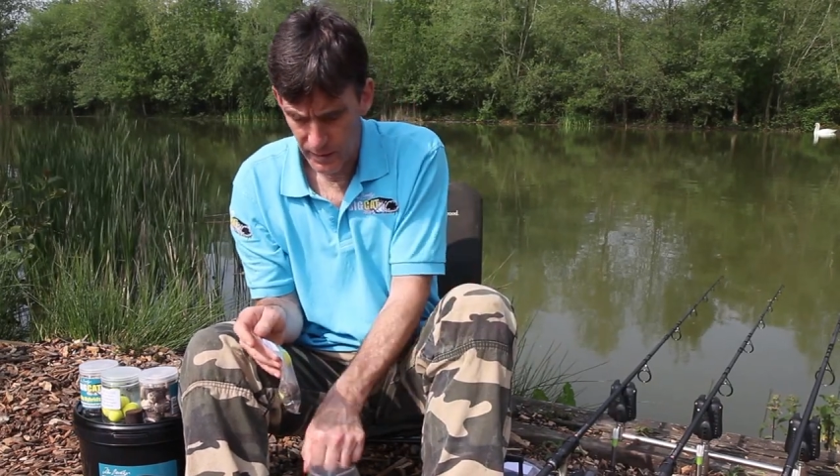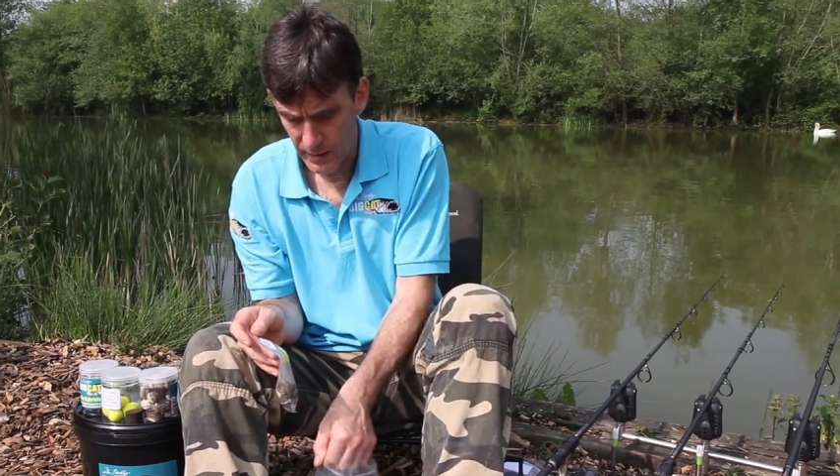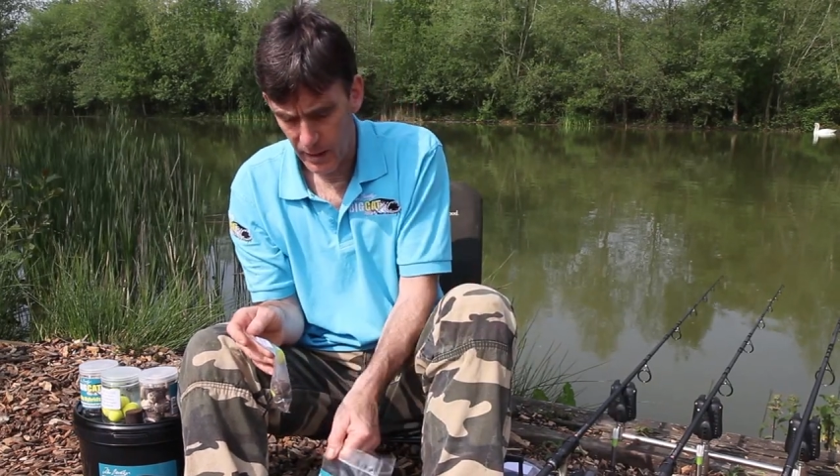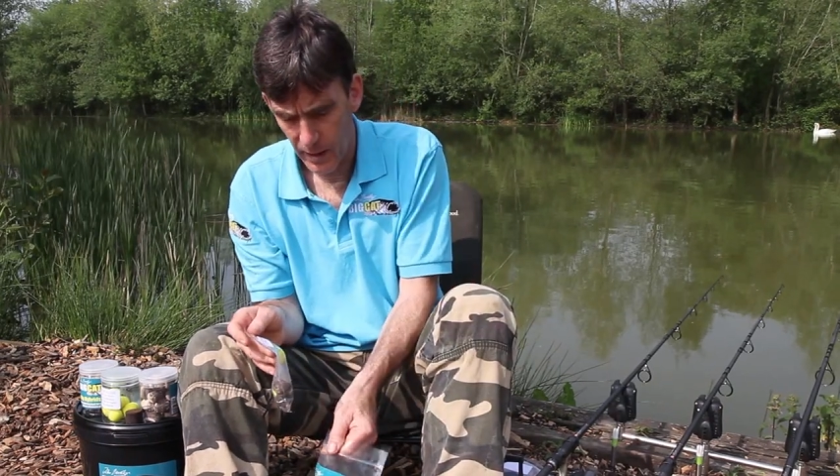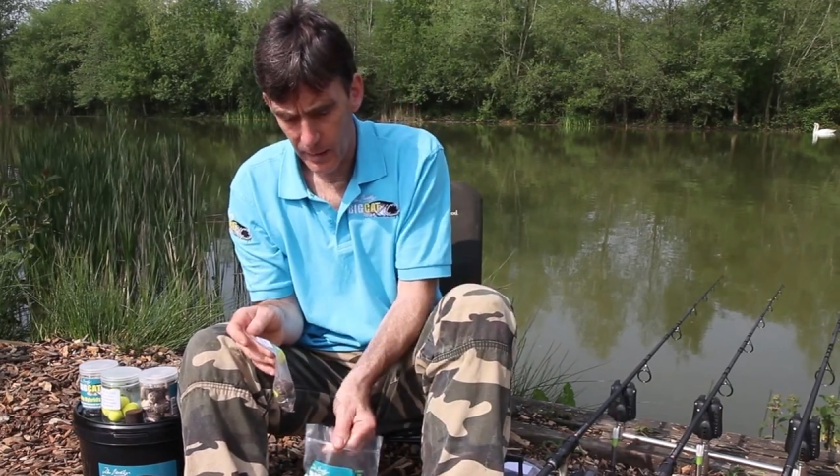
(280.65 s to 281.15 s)

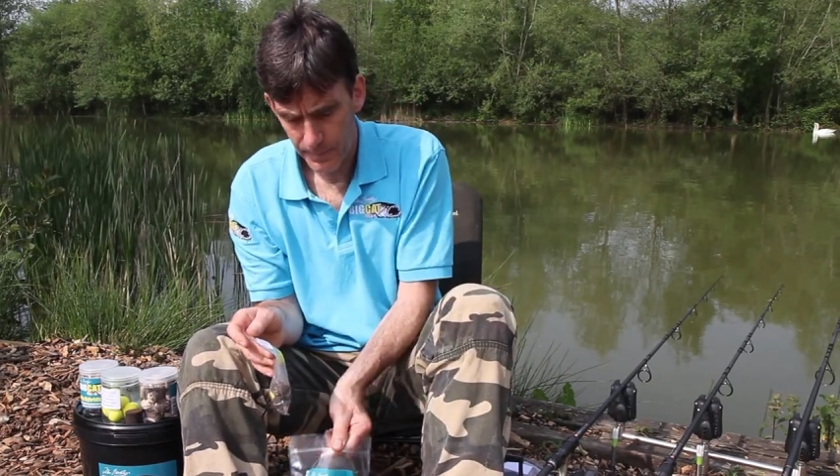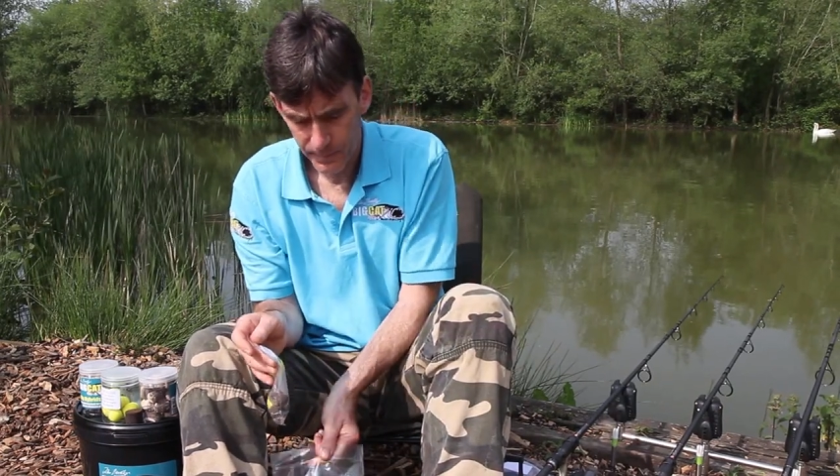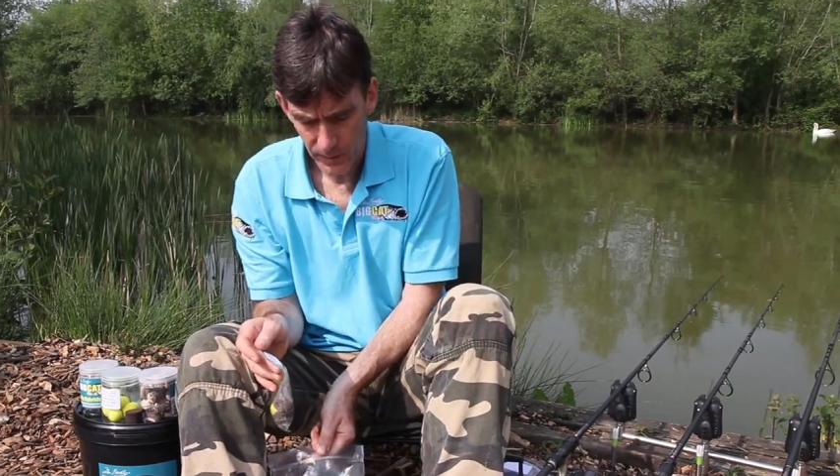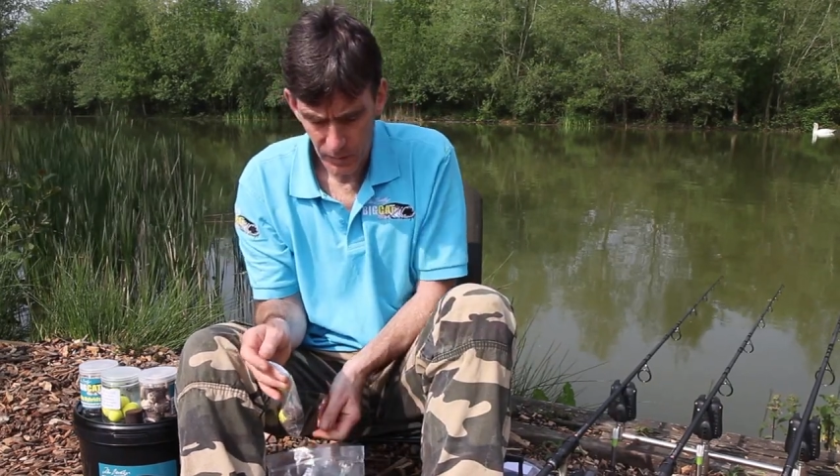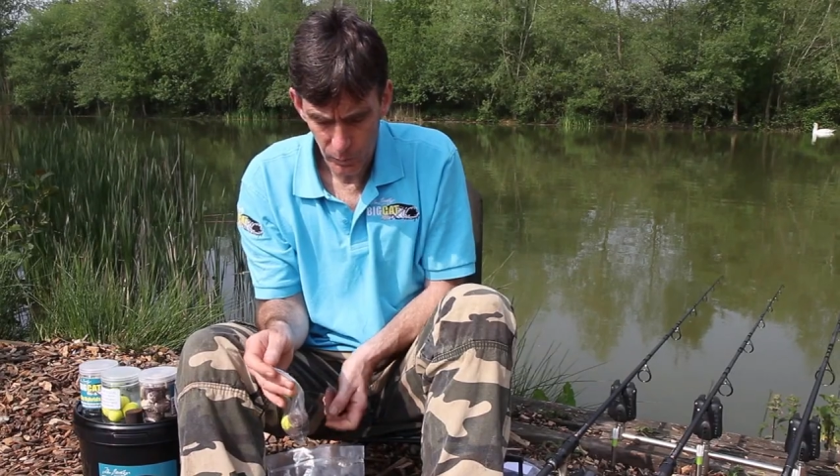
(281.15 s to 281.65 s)

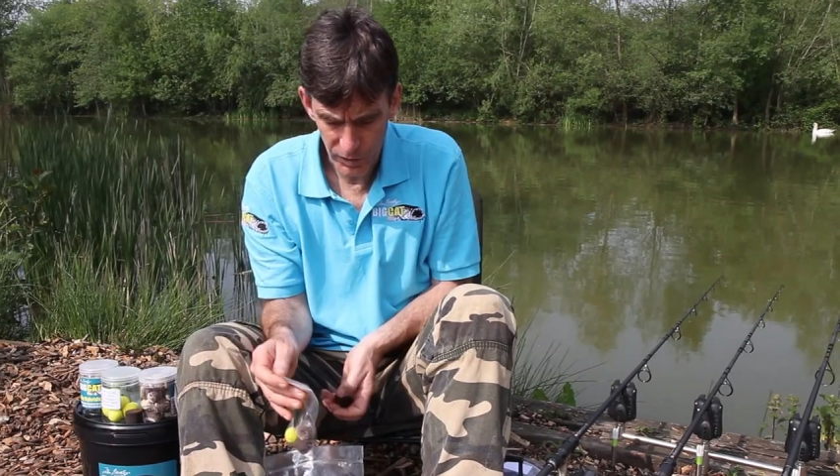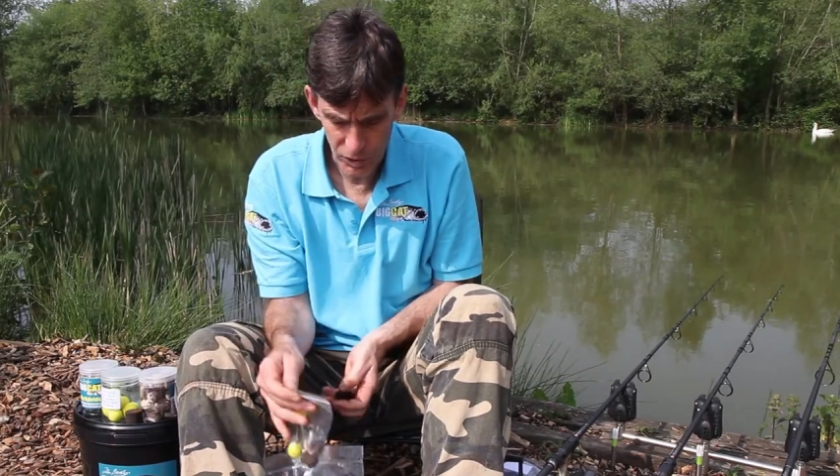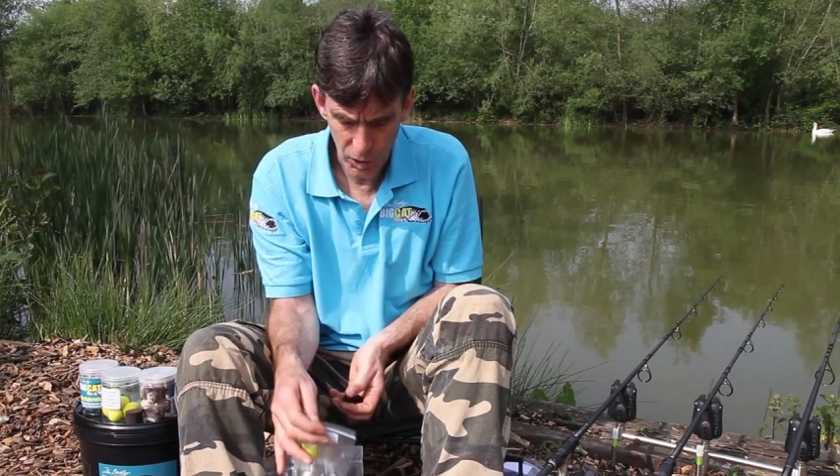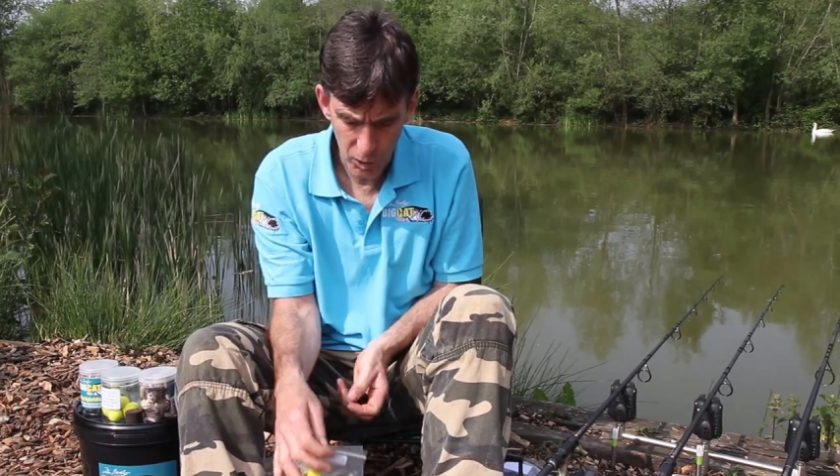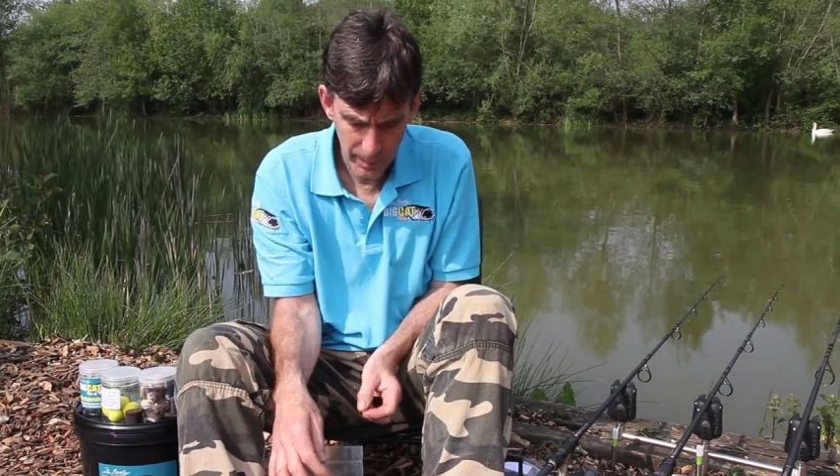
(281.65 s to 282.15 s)
the
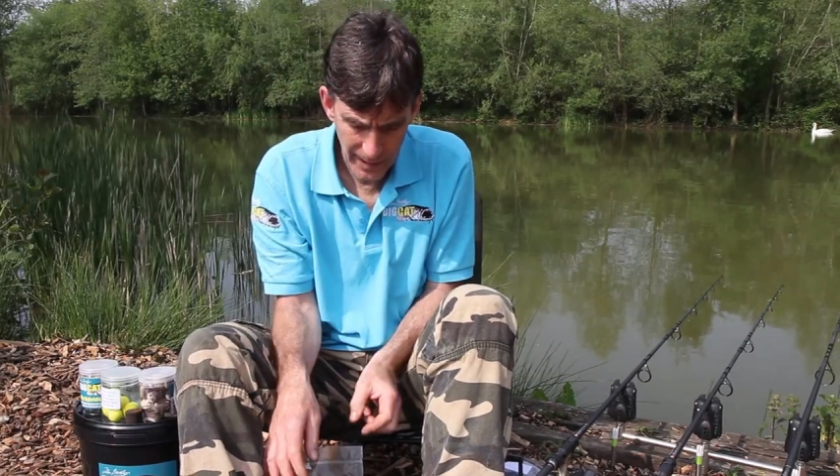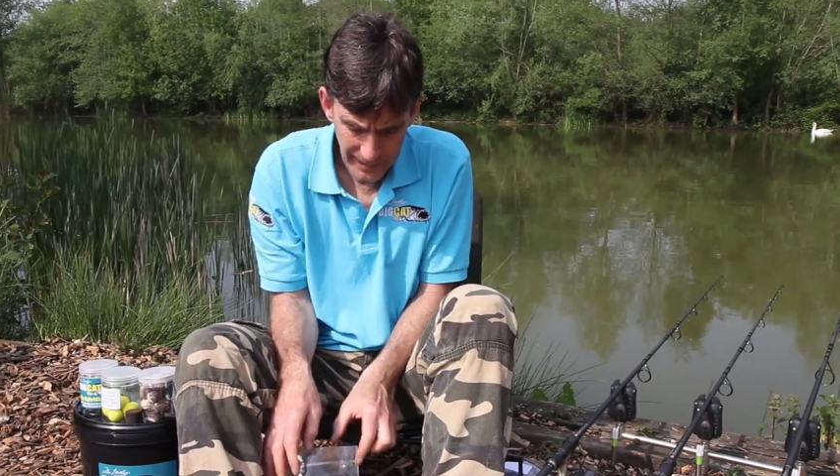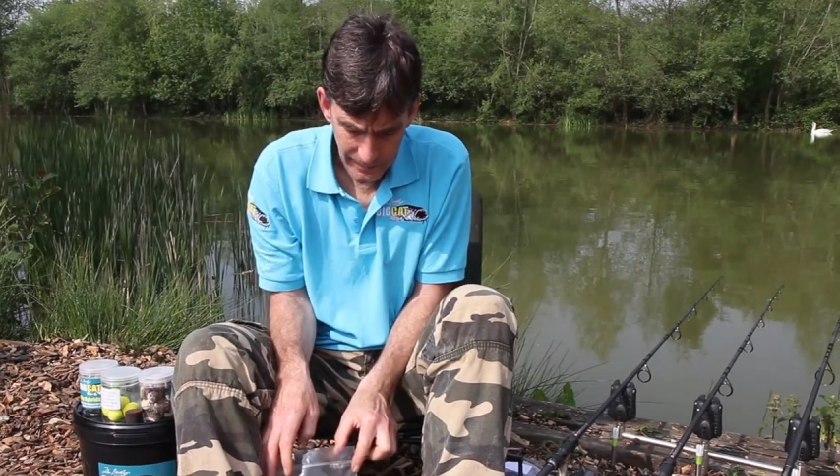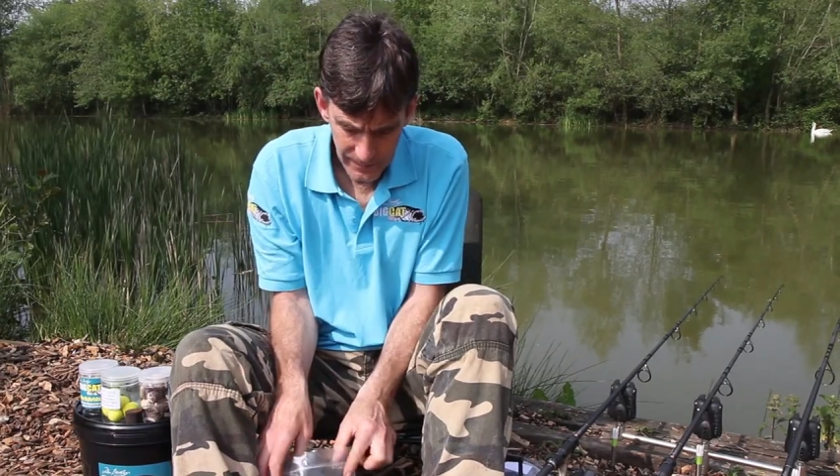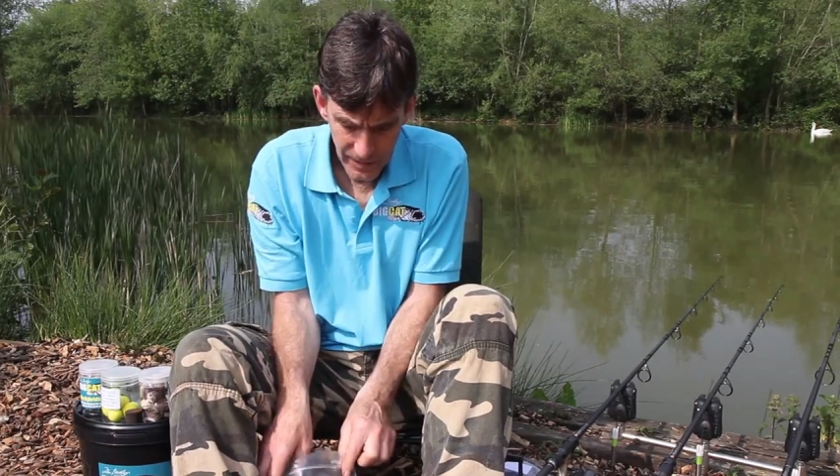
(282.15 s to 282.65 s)
trial pack.